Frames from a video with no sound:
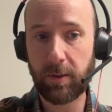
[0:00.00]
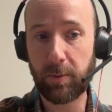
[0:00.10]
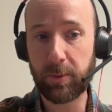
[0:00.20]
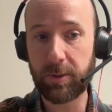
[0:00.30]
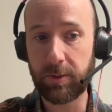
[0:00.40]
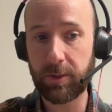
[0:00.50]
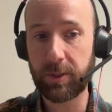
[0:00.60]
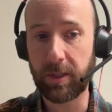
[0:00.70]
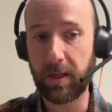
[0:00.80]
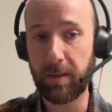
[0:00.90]

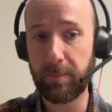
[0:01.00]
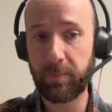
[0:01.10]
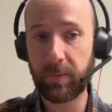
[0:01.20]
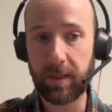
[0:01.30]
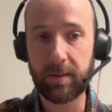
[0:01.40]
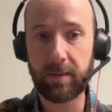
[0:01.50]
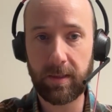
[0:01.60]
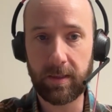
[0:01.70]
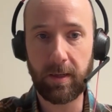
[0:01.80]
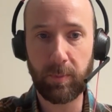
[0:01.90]
OpenSearch
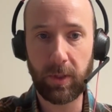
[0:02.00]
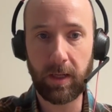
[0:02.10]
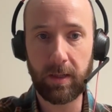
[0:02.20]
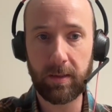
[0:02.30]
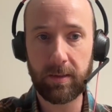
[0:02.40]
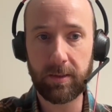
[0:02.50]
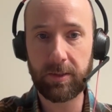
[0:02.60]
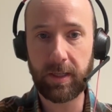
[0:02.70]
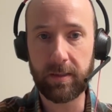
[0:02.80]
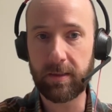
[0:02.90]
can help a lot of
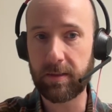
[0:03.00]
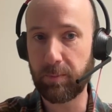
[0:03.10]
use cases.